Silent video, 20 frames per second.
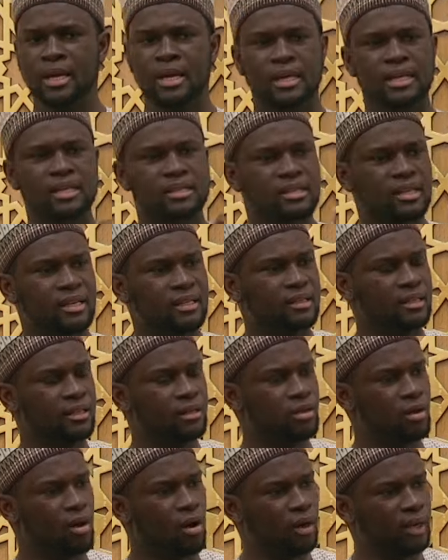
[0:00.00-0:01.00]
He said, the
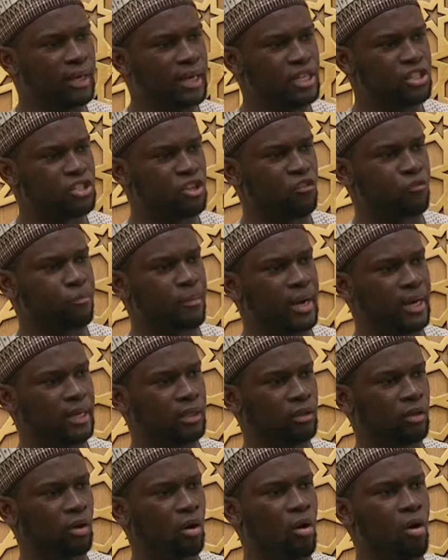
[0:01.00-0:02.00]
knowledge of my
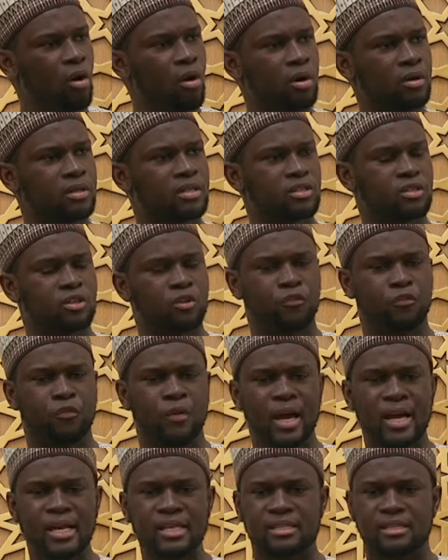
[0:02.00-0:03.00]
Lord
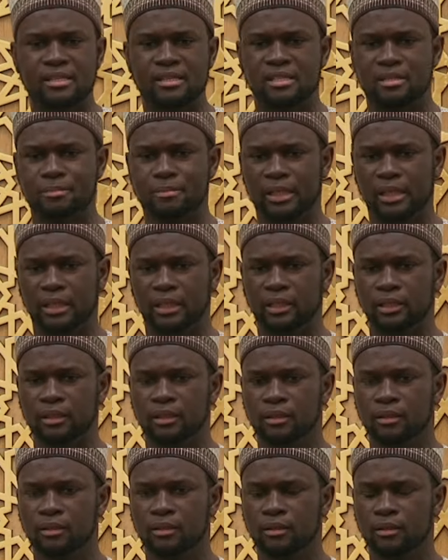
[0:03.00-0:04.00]
suffices me